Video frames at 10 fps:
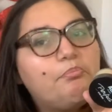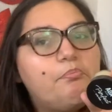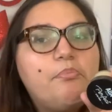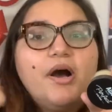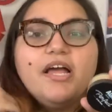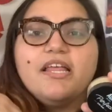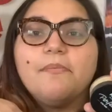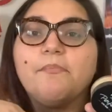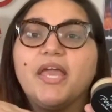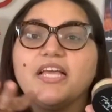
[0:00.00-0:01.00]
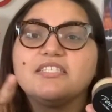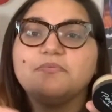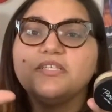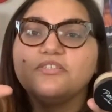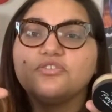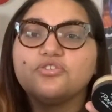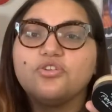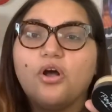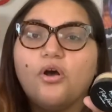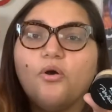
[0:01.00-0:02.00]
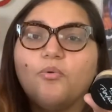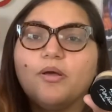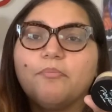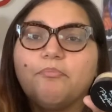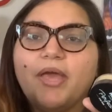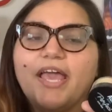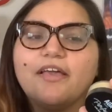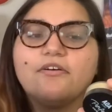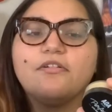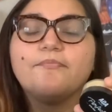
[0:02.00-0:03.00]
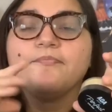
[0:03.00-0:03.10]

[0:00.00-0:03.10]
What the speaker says: but it makes me so pale.